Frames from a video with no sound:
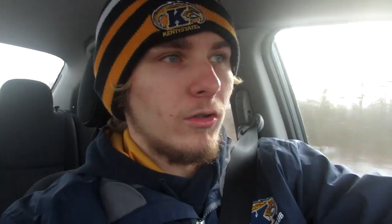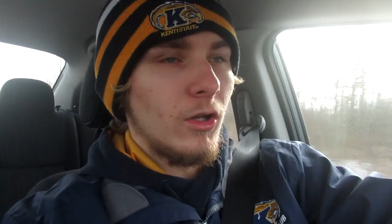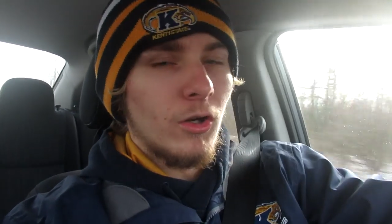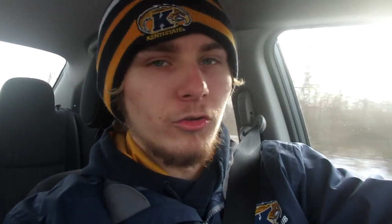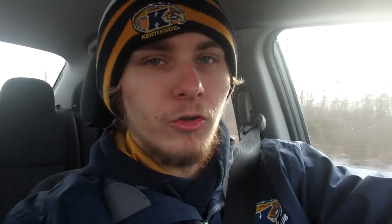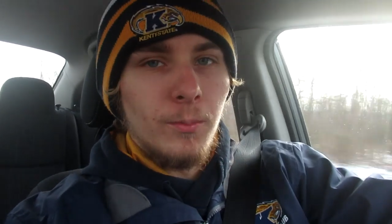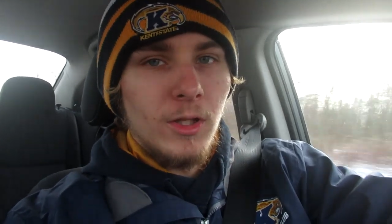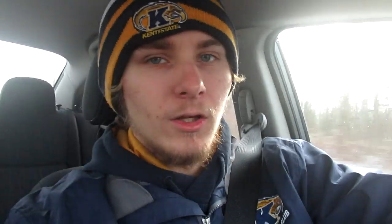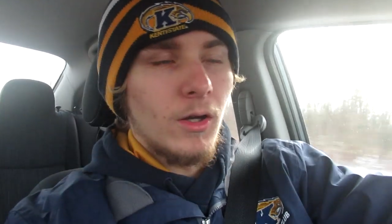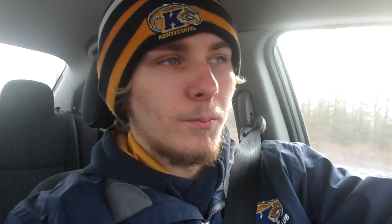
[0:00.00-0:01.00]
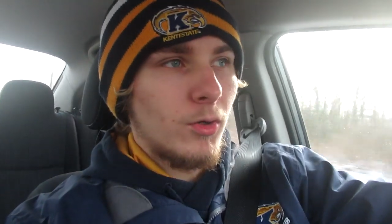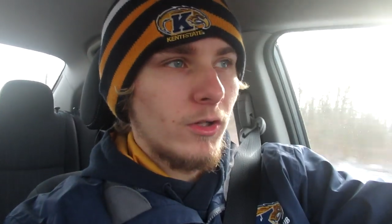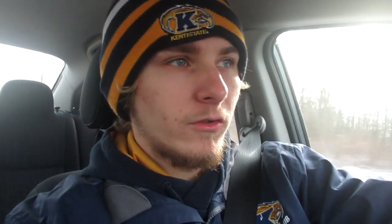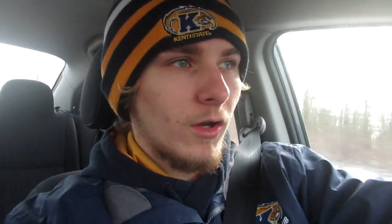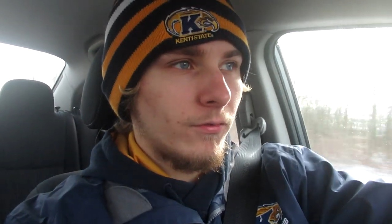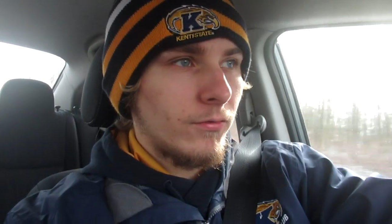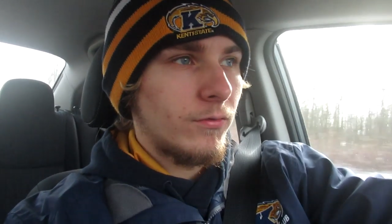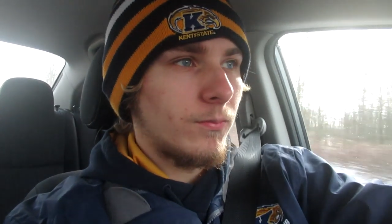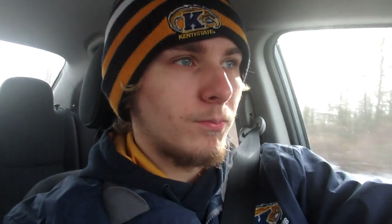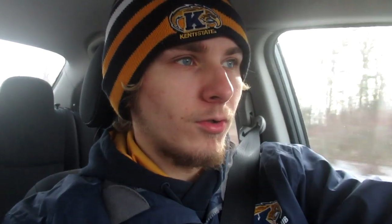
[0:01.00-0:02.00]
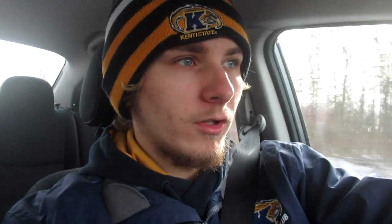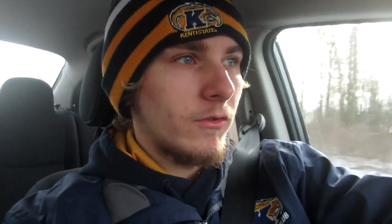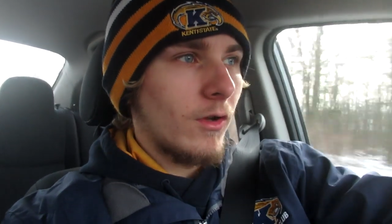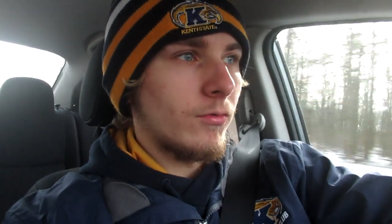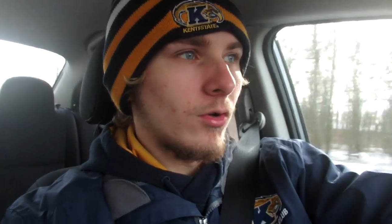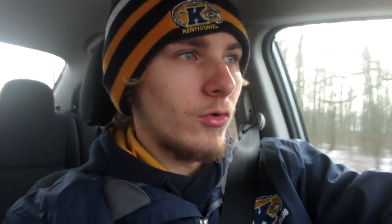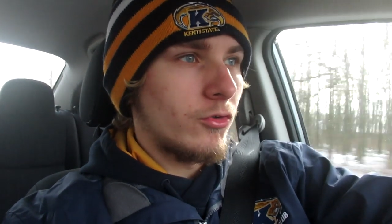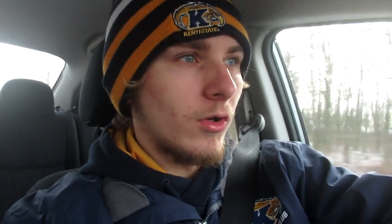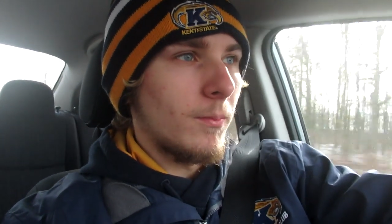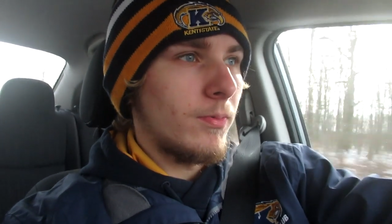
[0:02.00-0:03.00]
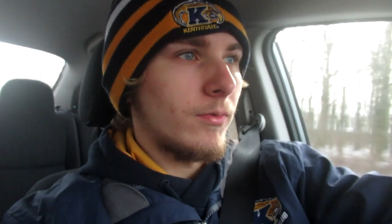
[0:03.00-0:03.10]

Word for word: you know, it should be a pretty tough pretty tough road trip